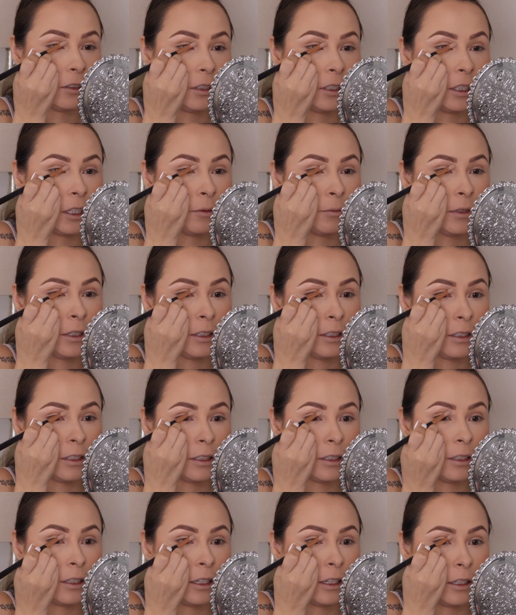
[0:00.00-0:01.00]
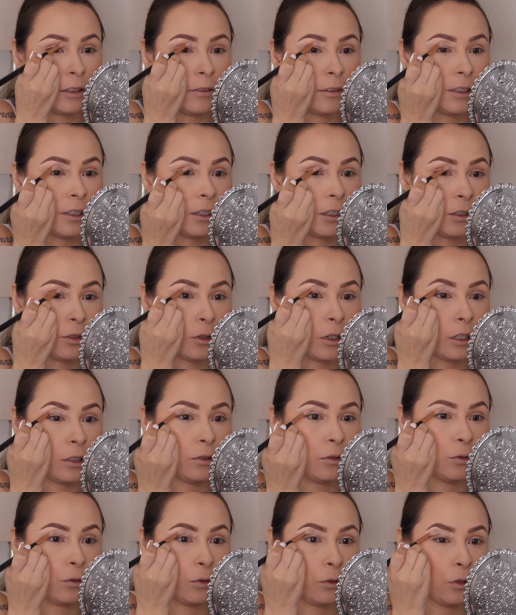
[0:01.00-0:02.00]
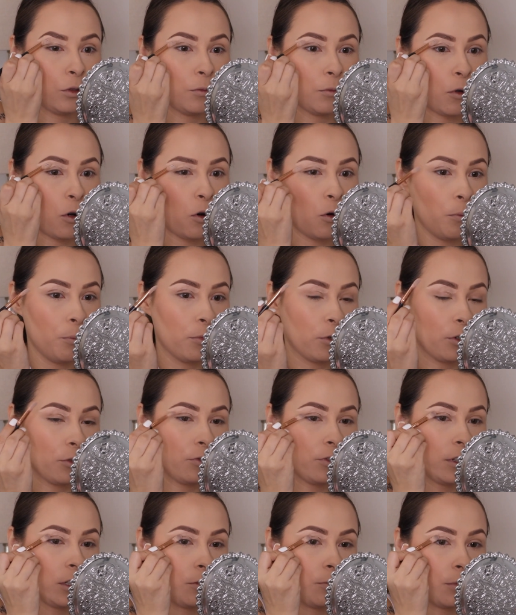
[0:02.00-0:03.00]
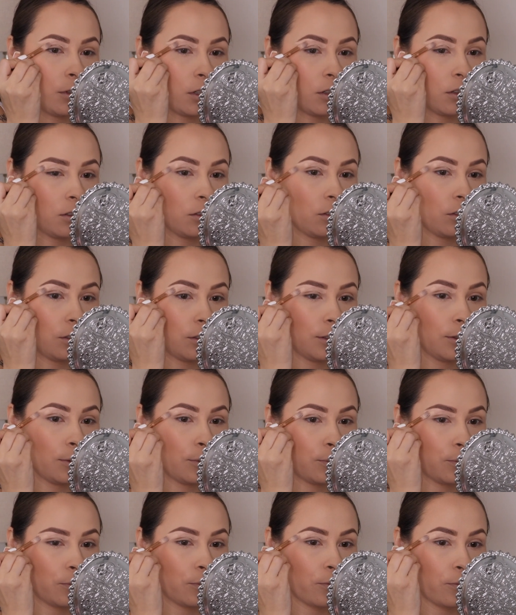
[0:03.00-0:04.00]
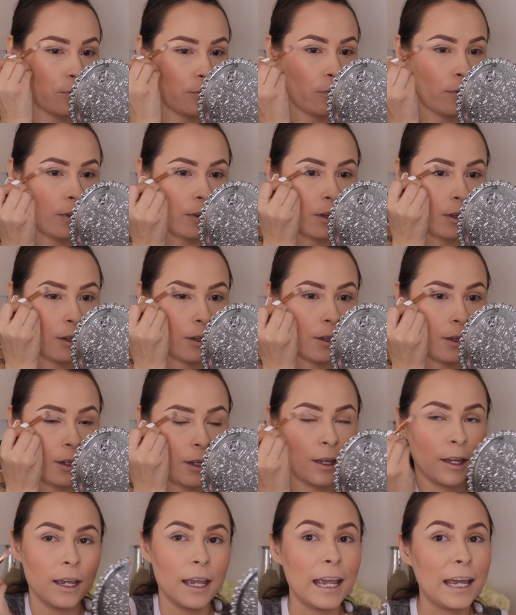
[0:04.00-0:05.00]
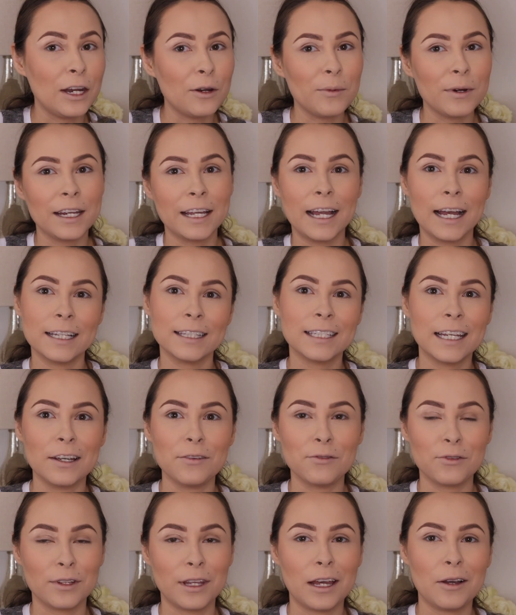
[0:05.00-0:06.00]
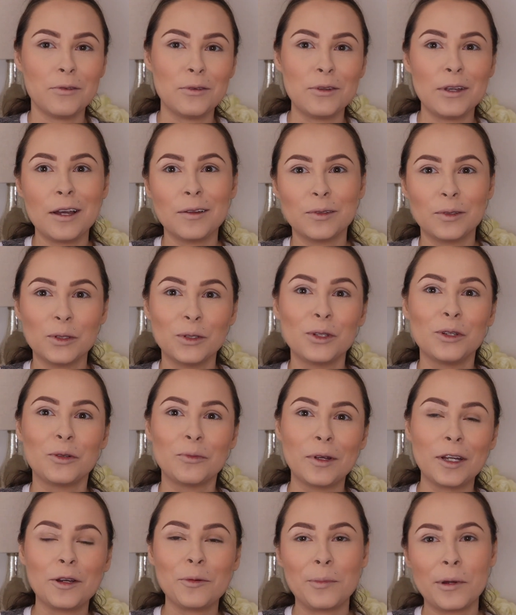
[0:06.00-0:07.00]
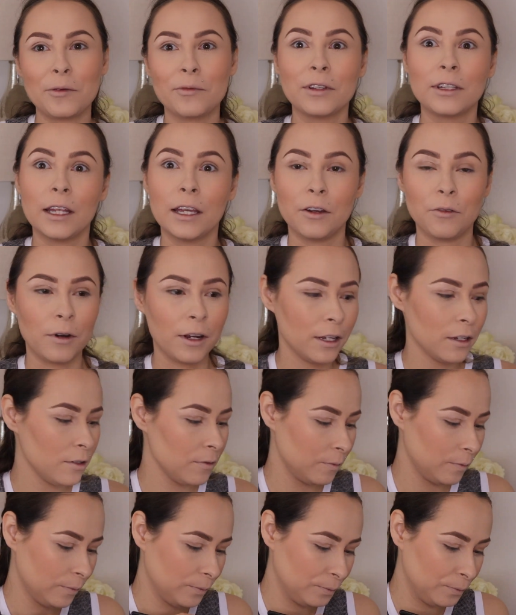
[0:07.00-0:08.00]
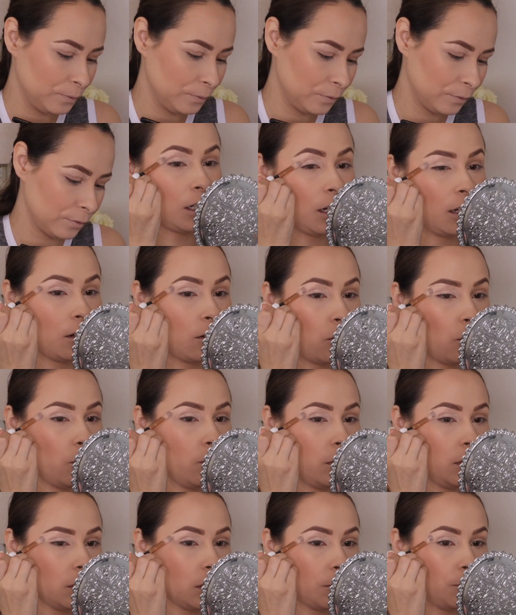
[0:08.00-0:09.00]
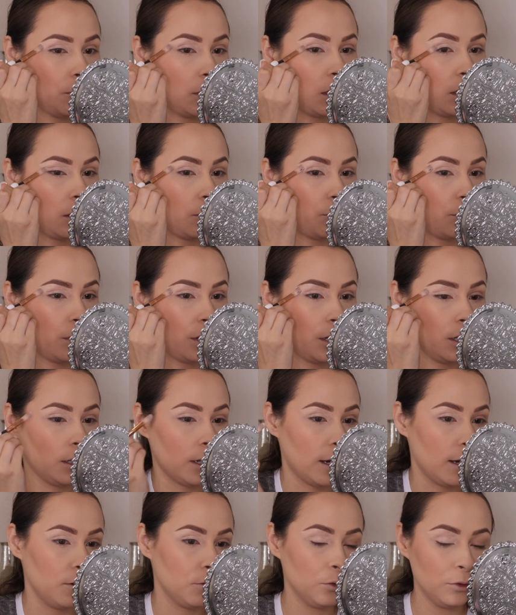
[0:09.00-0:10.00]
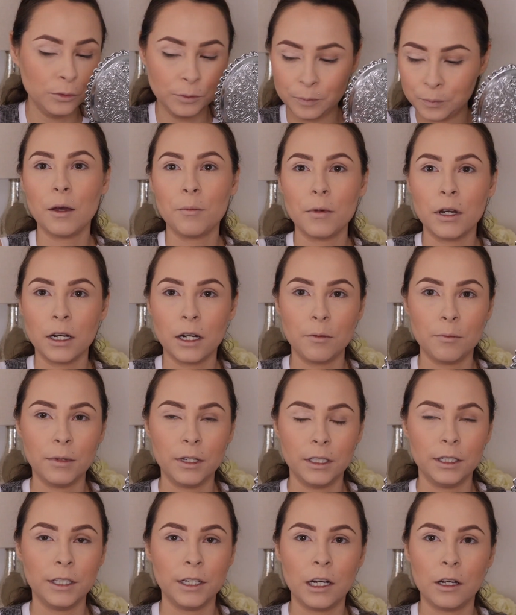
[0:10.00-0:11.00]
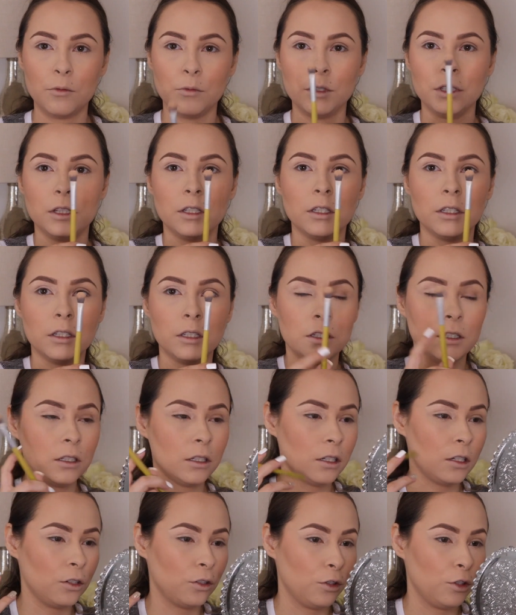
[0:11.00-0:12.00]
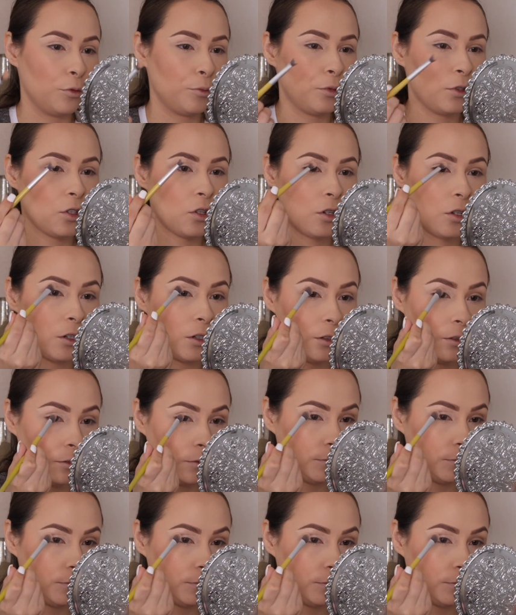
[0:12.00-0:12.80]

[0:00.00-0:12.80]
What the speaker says: And I'm not even gonna try to do them all perfect because ain't nobody got time for that when you have to do your makeup every day, right? And like always, I'm gonna bring it down. I'm gonna blend it out with another brush.